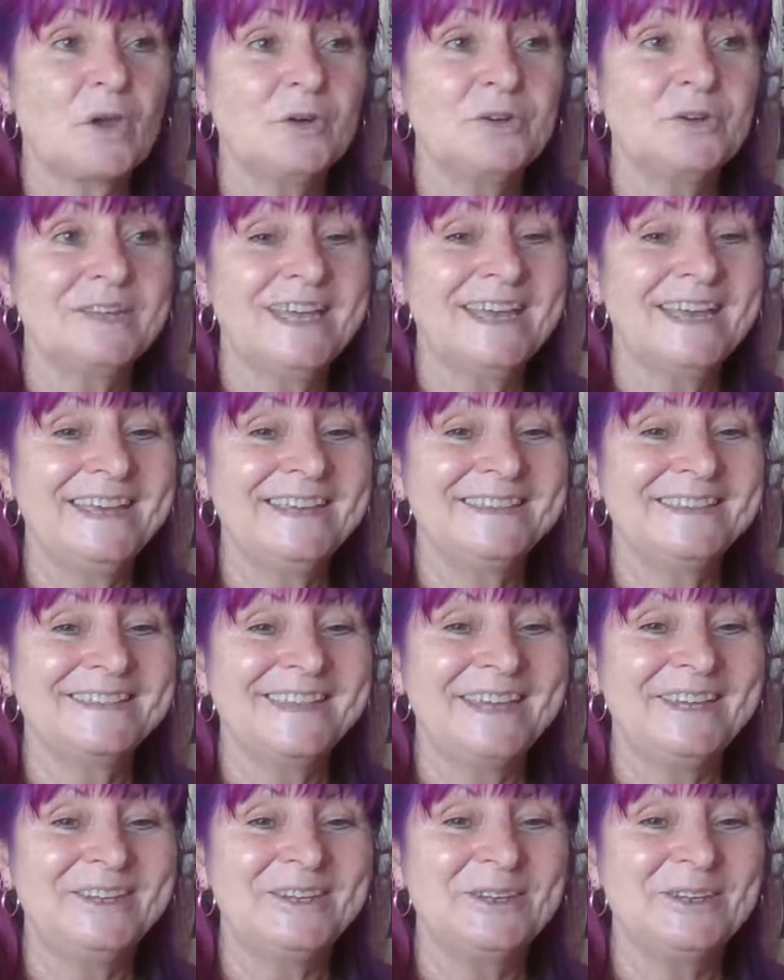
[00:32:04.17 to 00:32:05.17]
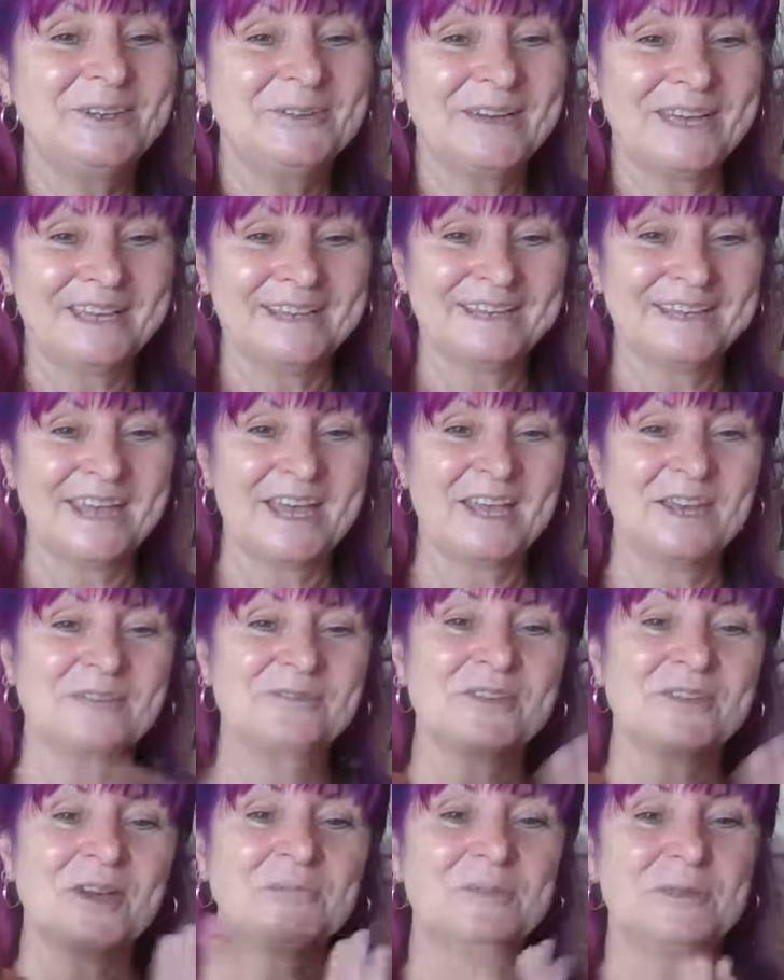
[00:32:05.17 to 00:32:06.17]
Okay, thank you and
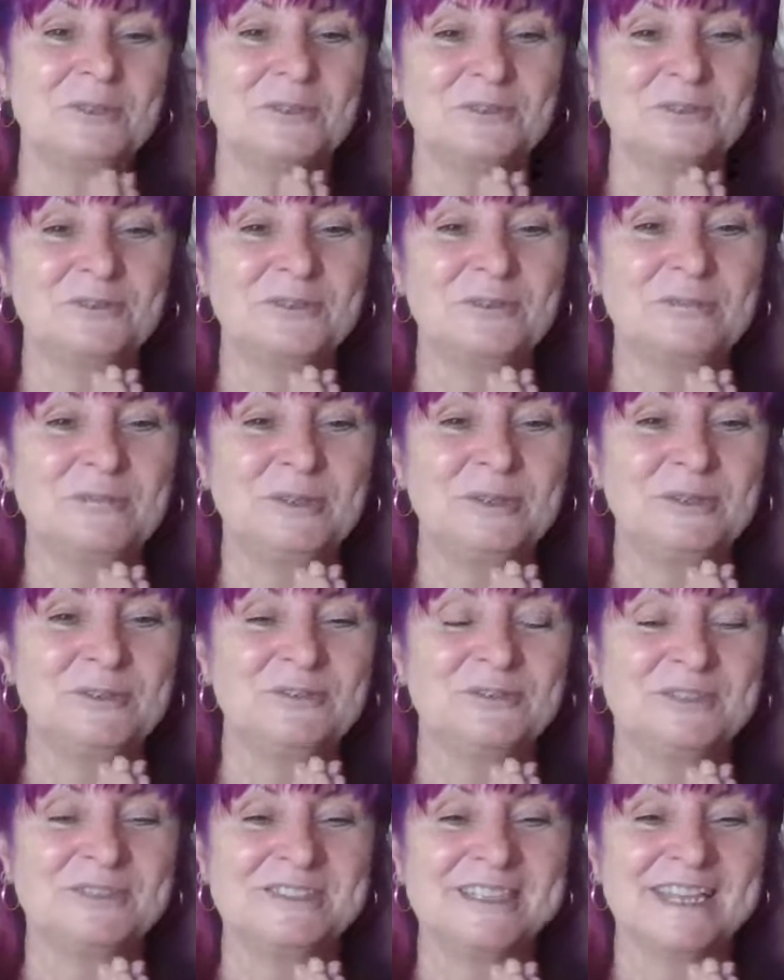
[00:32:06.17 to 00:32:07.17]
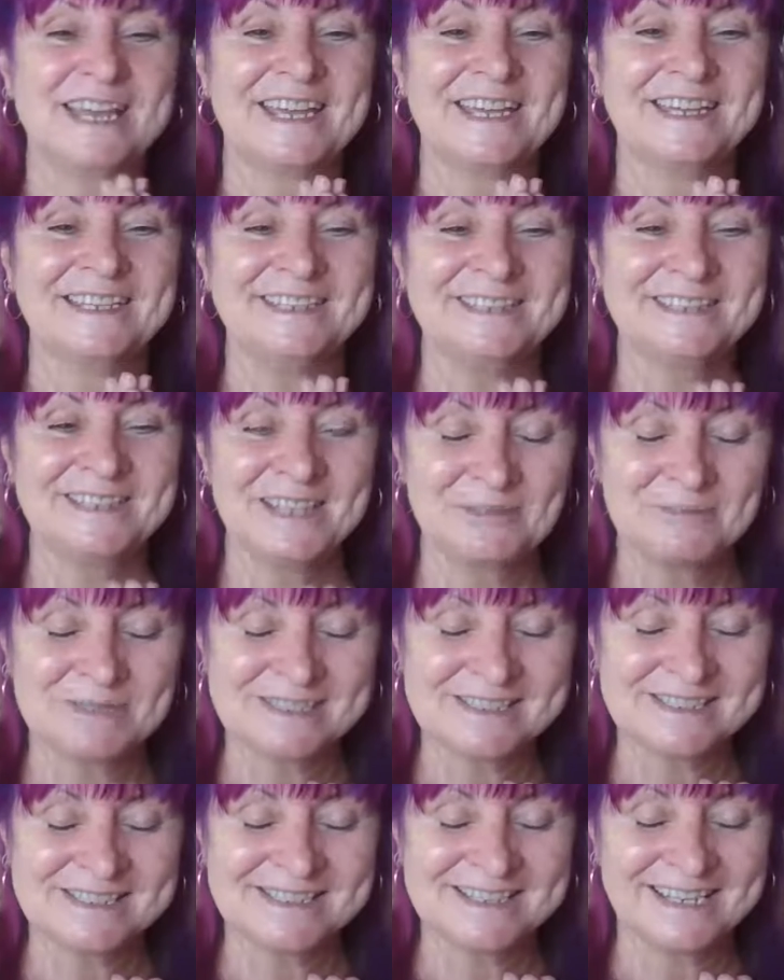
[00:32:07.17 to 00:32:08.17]
have a beautiful, beautiful day.
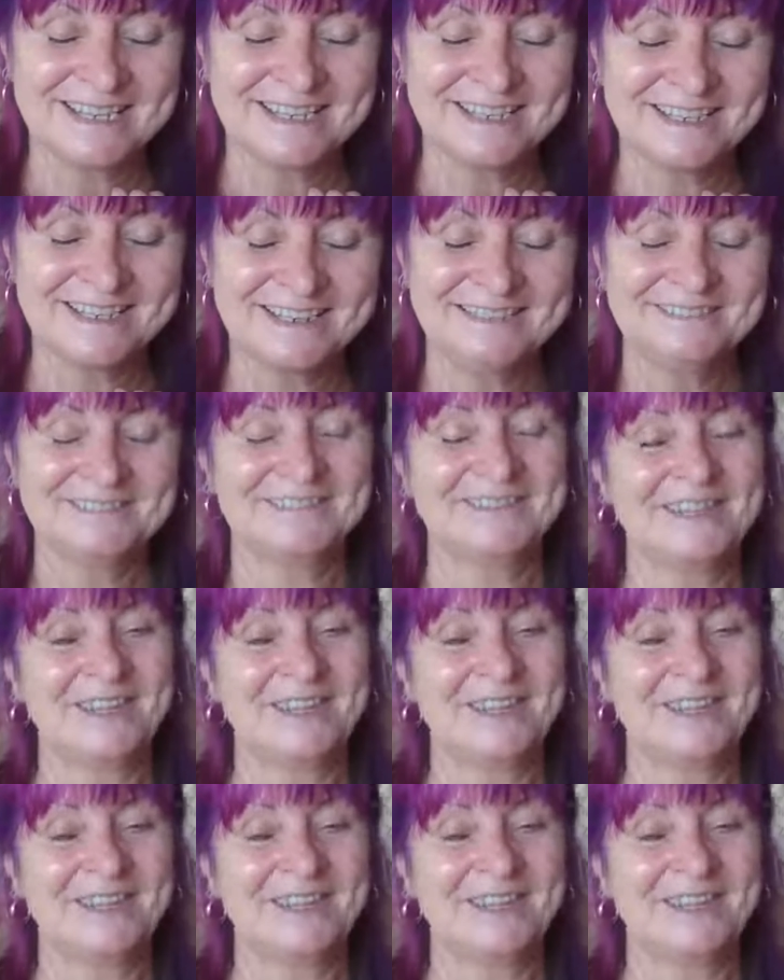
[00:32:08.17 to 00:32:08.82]
Namaste.